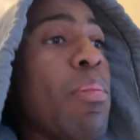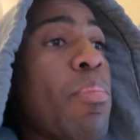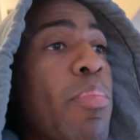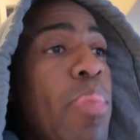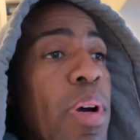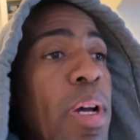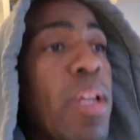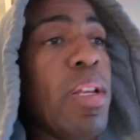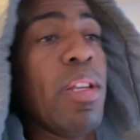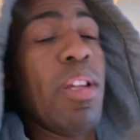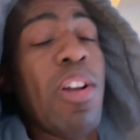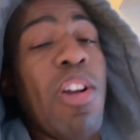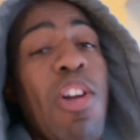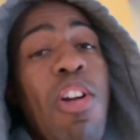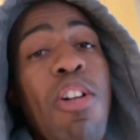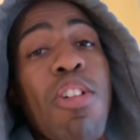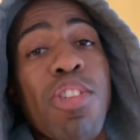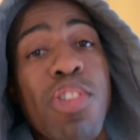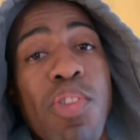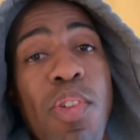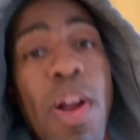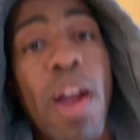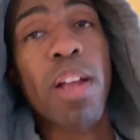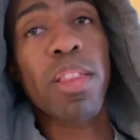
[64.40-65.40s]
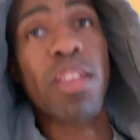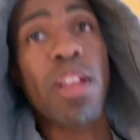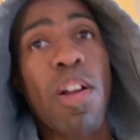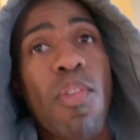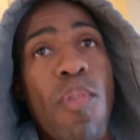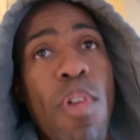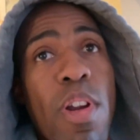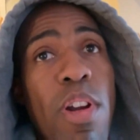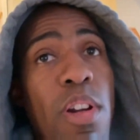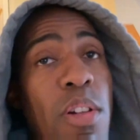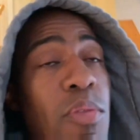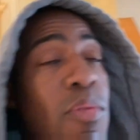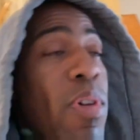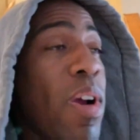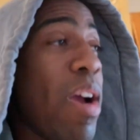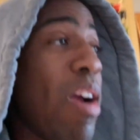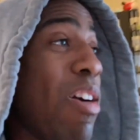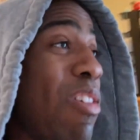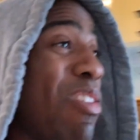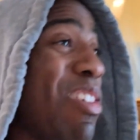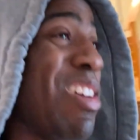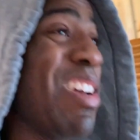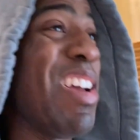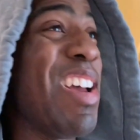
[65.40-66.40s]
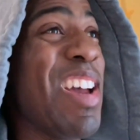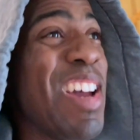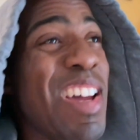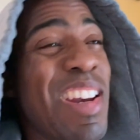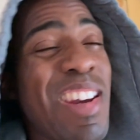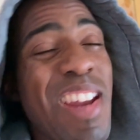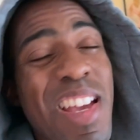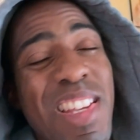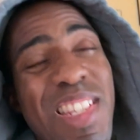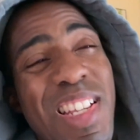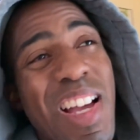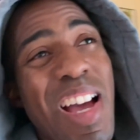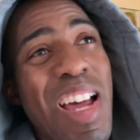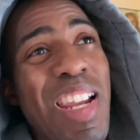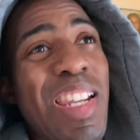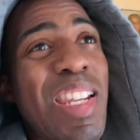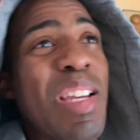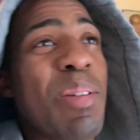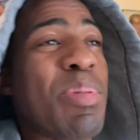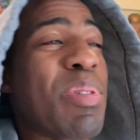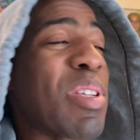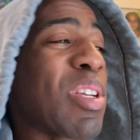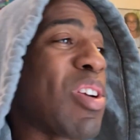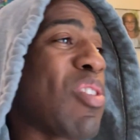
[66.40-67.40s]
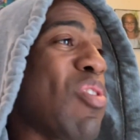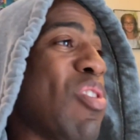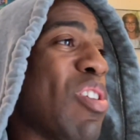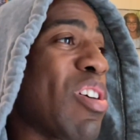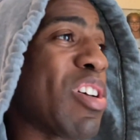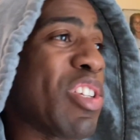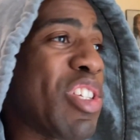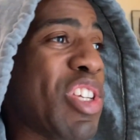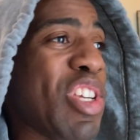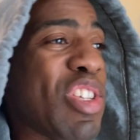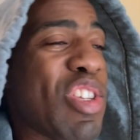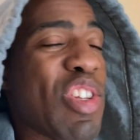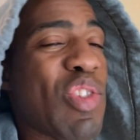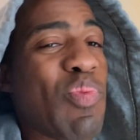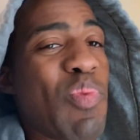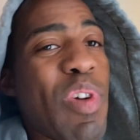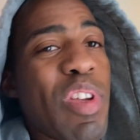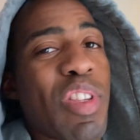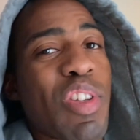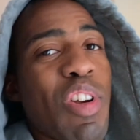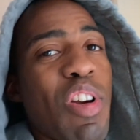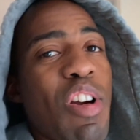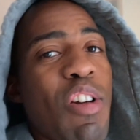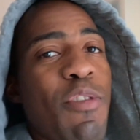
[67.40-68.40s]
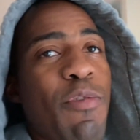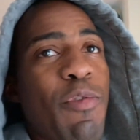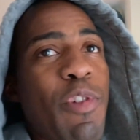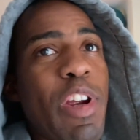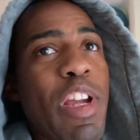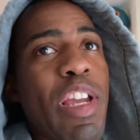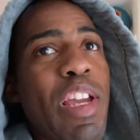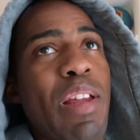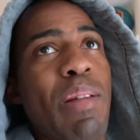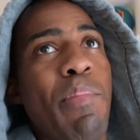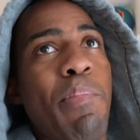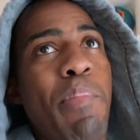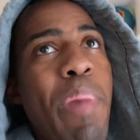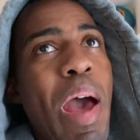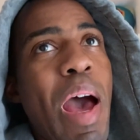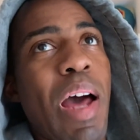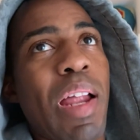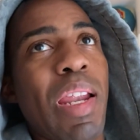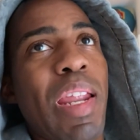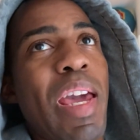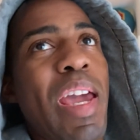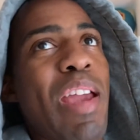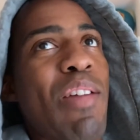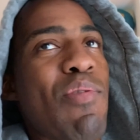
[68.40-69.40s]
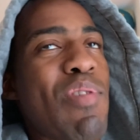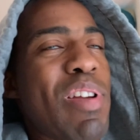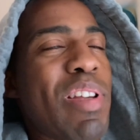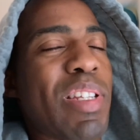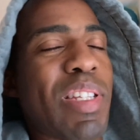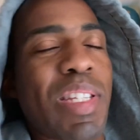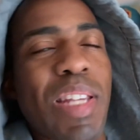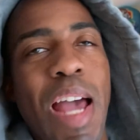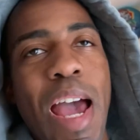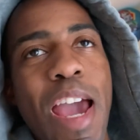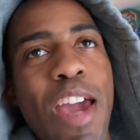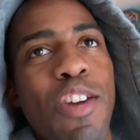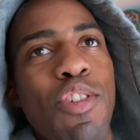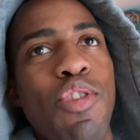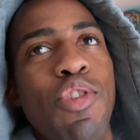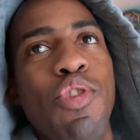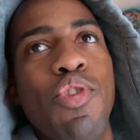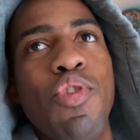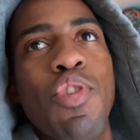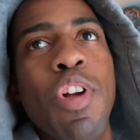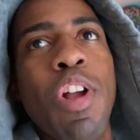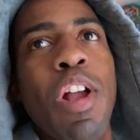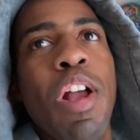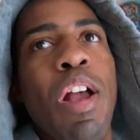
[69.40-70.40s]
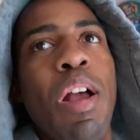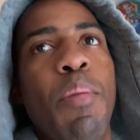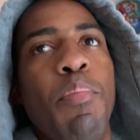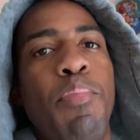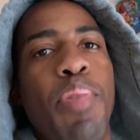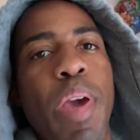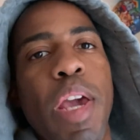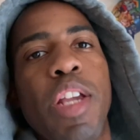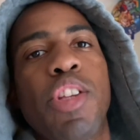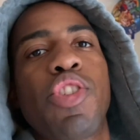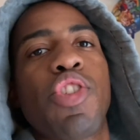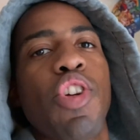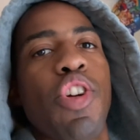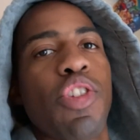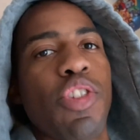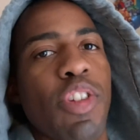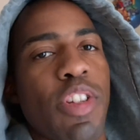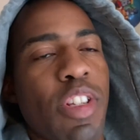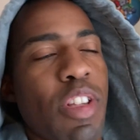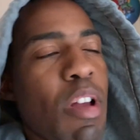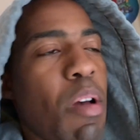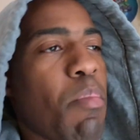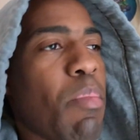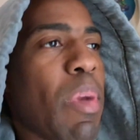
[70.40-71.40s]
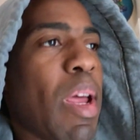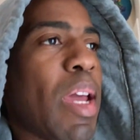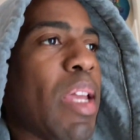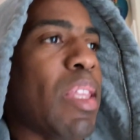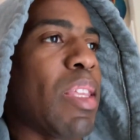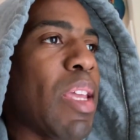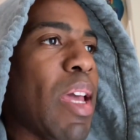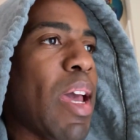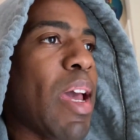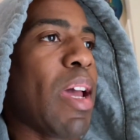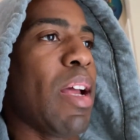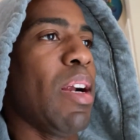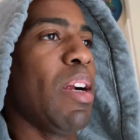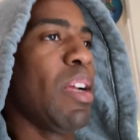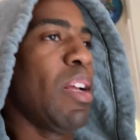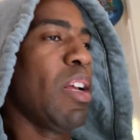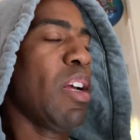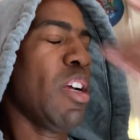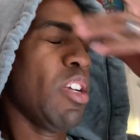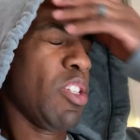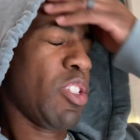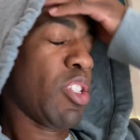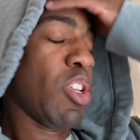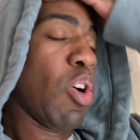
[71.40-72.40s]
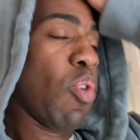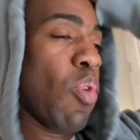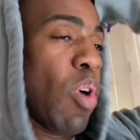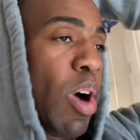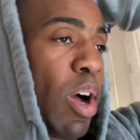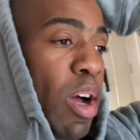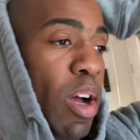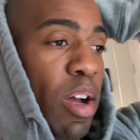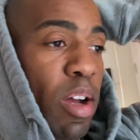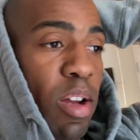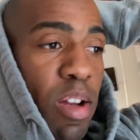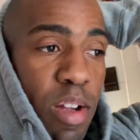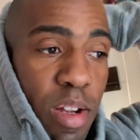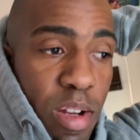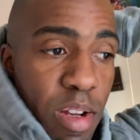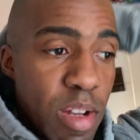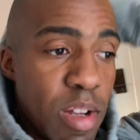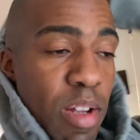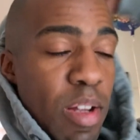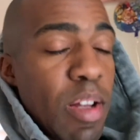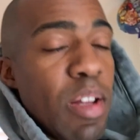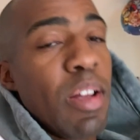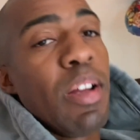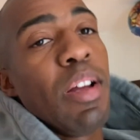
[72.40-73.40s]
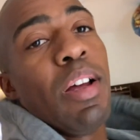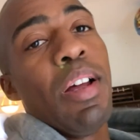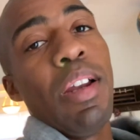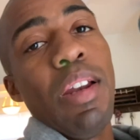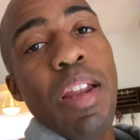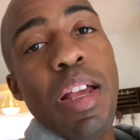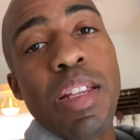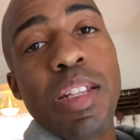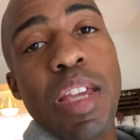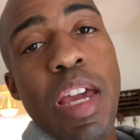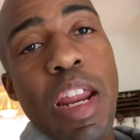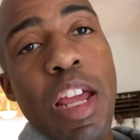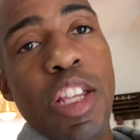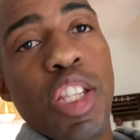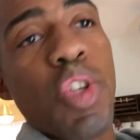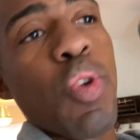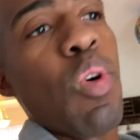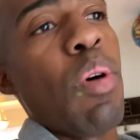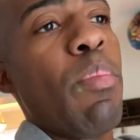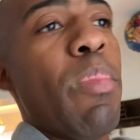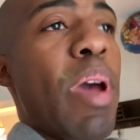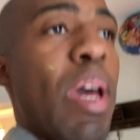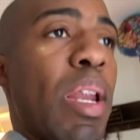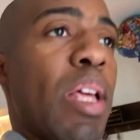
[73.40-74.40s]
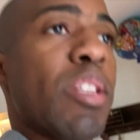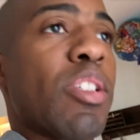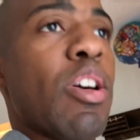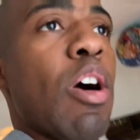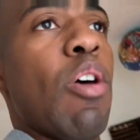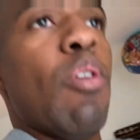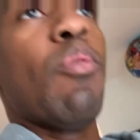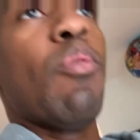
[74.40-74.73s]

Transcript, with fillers: But the girls were out there running around. Nessa got lipstick on because she just went to her freaking ballet recital pictures or something like that. So uh, let's get into it, man. Let's go.